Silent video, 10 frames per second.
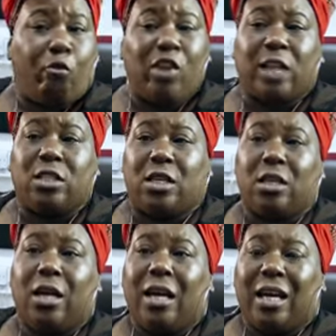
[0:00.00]
London,
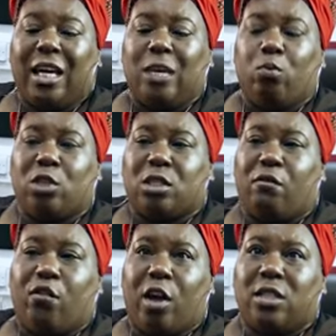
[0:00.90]
he was the
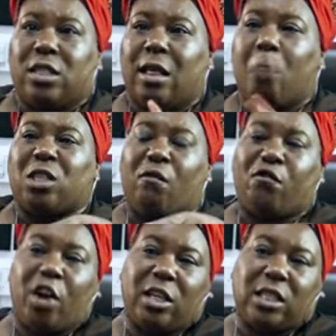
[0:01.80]
first. I was the
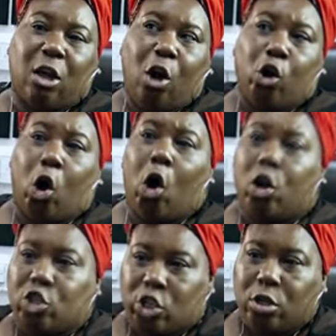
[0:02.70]
first
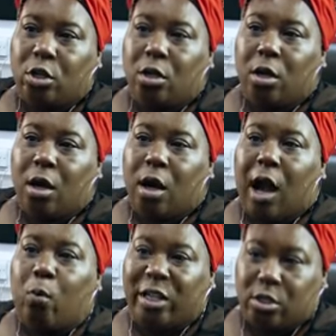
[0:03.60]
coach I
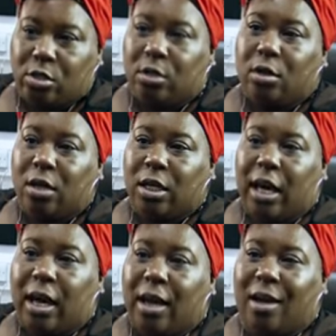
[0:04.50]
went to.
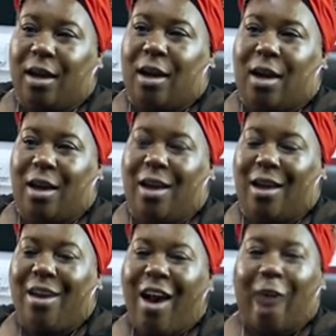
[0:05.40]
Yeah,
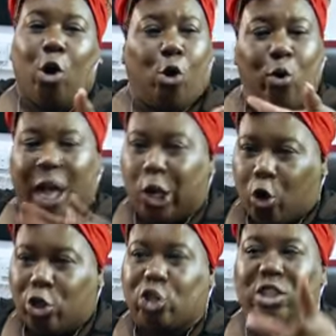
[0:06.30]
I can't call it a
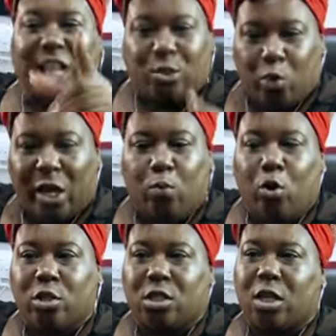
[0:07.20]
coach because that's what it
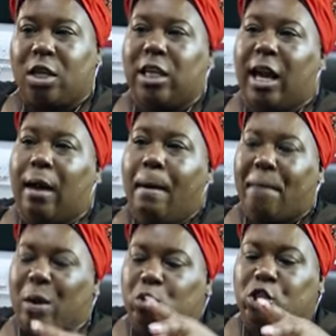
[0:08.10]
was. Yeah, but
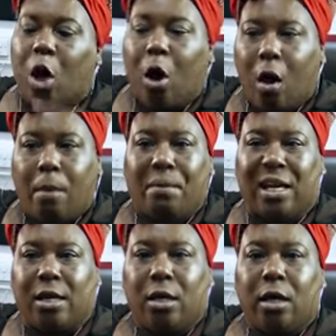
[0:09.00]
it was the
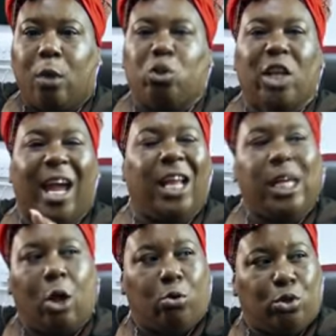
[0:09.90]
heartbeat. It wasn't any
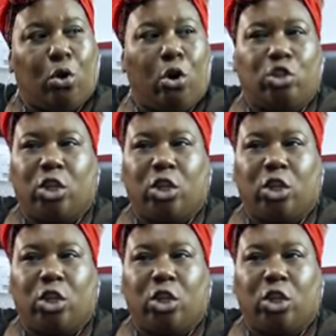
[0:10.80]
old coach.